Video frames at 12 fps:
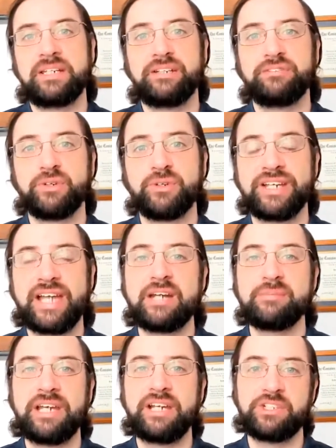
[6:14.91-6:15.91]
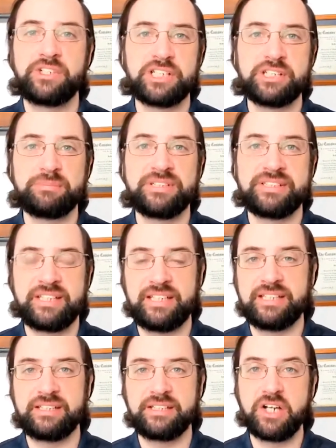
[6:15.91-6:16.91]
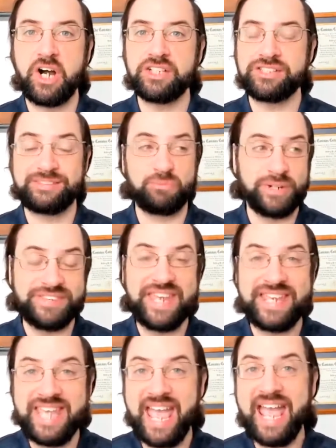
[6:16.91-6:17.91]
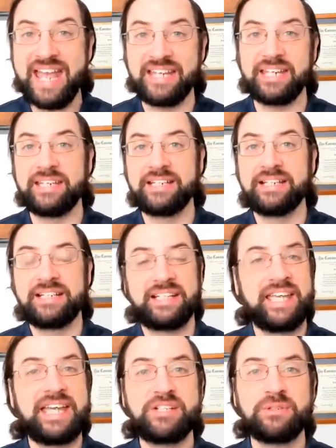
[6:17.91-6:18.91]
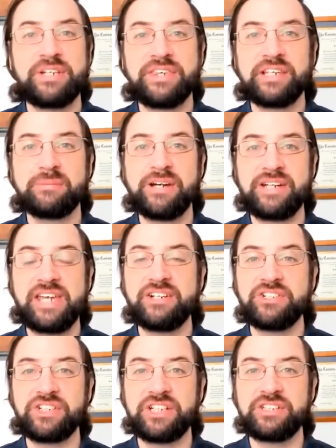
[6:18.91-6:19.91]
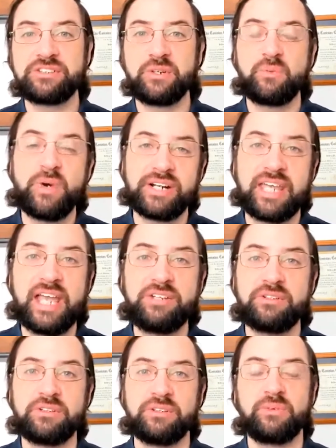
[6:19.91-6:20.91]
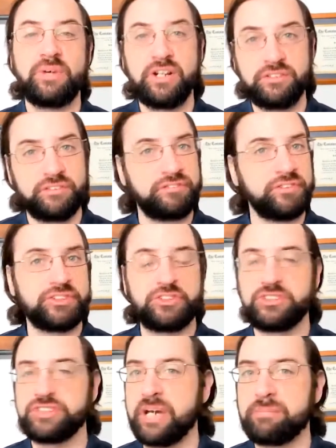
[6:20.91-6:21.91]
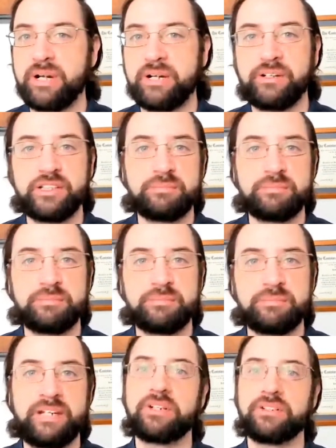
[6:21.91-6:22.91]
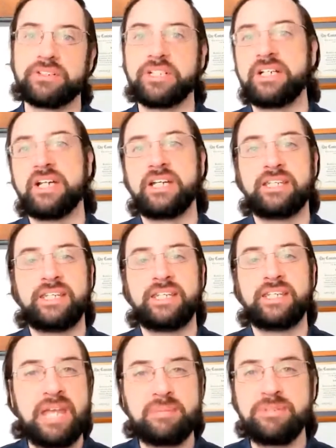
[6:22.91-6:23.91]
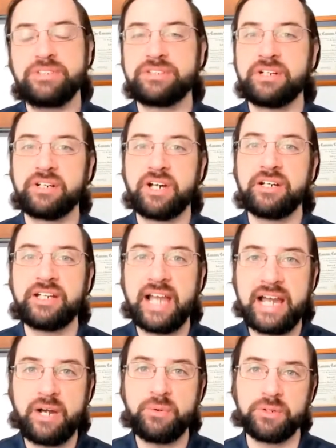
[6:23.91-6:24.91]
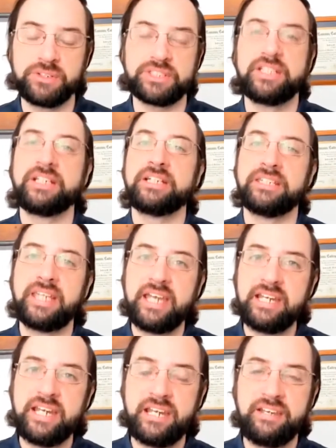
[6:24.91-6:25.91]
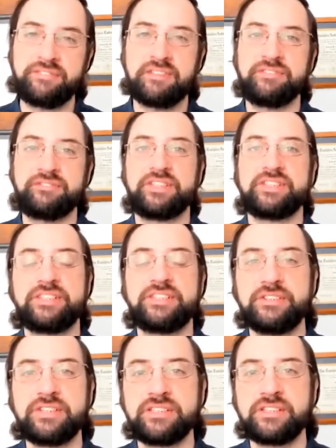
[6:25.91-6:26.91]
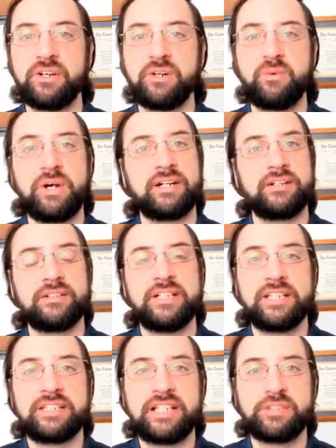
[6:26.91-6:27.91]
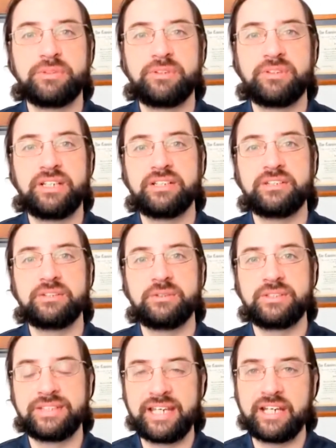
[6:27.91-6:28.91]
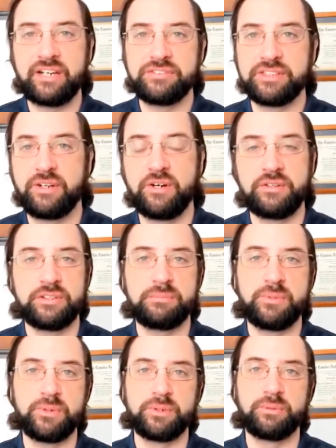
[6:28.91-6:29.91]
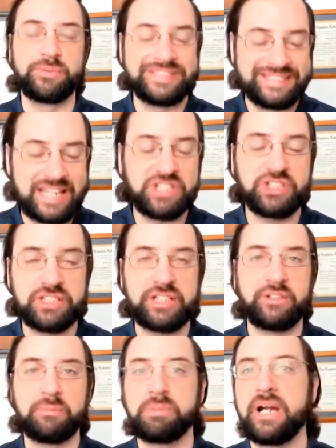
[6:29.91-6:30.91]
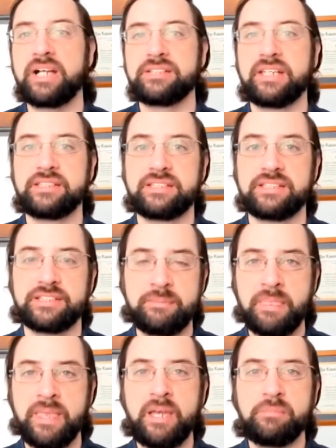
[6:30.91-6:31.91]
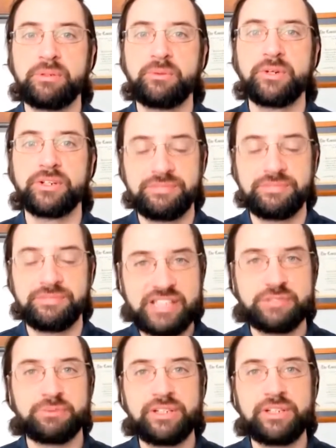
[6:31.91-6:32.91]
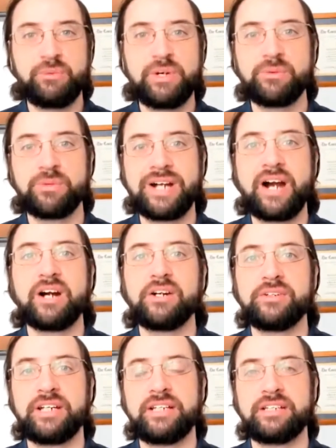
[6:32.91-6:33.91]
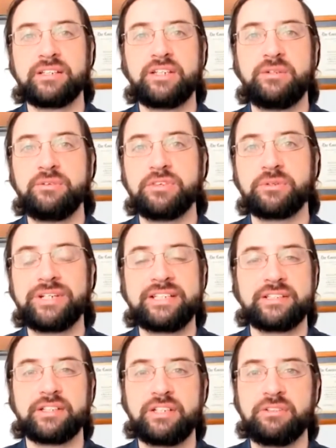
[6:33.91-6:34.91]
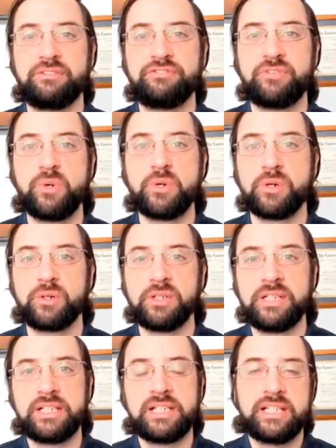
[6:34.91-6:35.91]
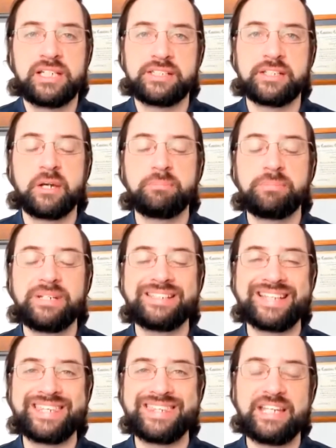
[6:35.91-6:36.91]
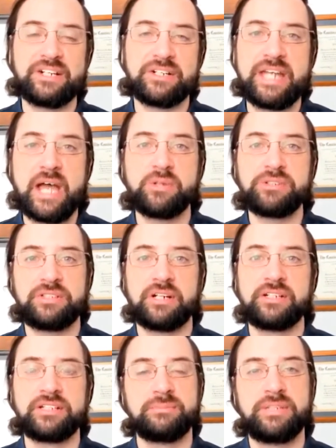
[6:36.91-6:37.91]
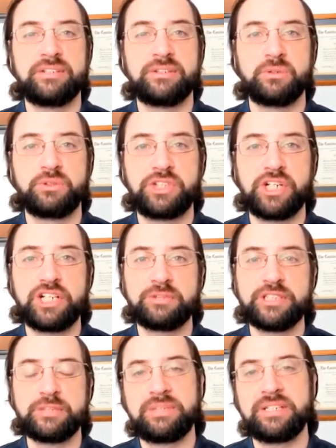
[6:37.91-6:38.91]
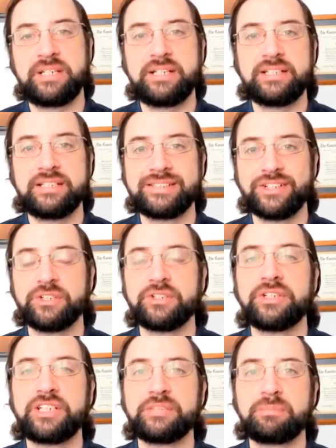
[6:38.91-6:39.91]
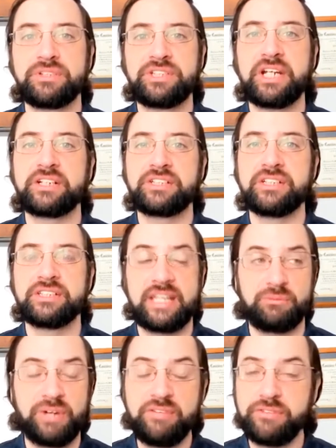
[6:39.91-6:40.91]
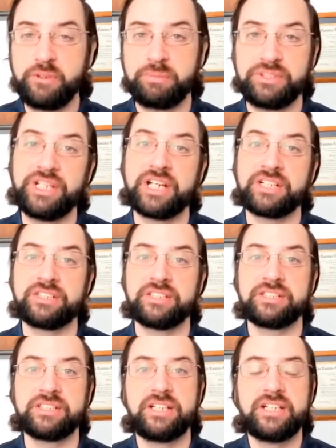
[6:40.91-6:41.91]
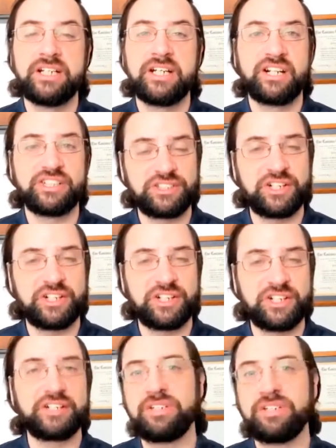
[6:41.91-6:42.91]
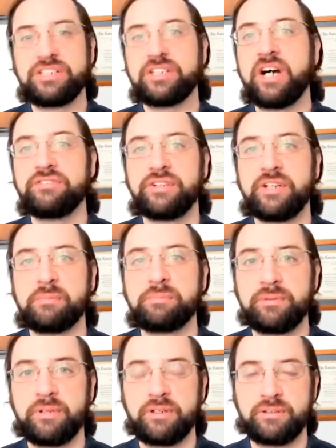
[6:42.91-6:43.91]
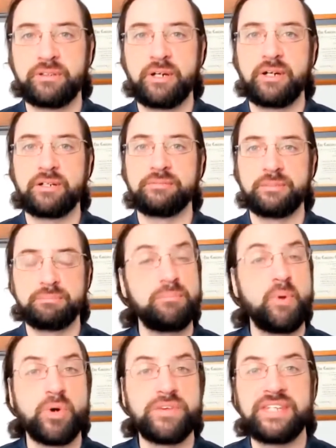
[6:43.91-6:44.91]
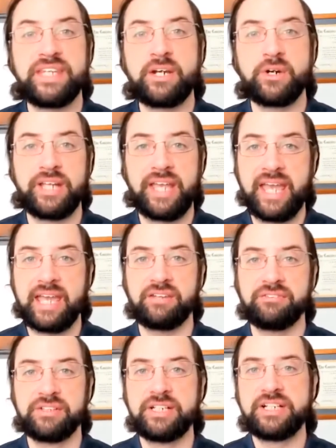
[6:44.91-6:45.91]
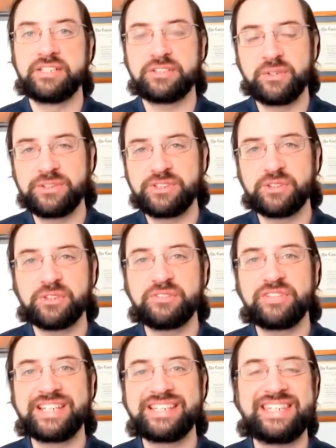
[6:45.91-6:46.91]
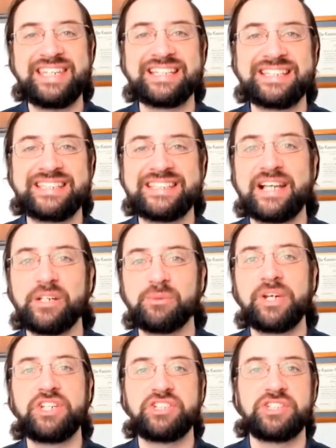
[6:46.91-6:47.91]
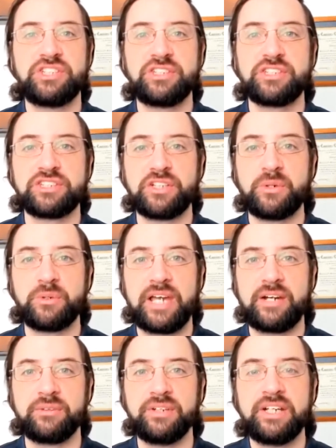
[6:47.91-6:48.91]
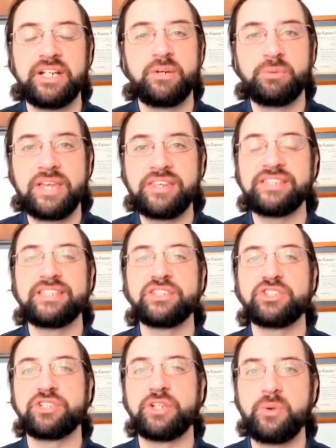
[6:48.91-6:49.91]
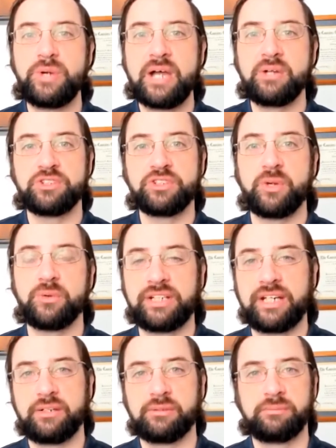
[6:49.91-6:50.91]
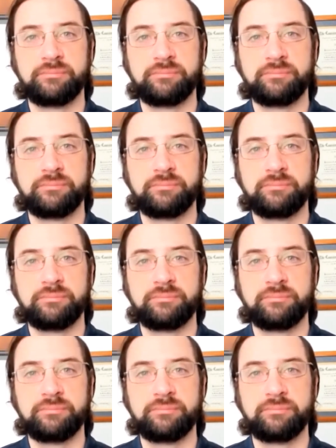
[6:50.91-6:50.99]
Therefore, they got to make adjustments in cost where they can. You can't do anything about energy. So what can you do? Well, at first you stop hiring as many workers. Then maybe you start cutting hours. Then if it still doesn't go well, that's when you get into the layoffs and all the more recessionary processes. But that's really where we are in Q3 into Q4 is companies I think are now starting to make those judgments because earnings projections and revenue projections are starting to really soften up more than they already have. So it's sort of like the acceleration to the slowdown rather than the slowdown slowing down.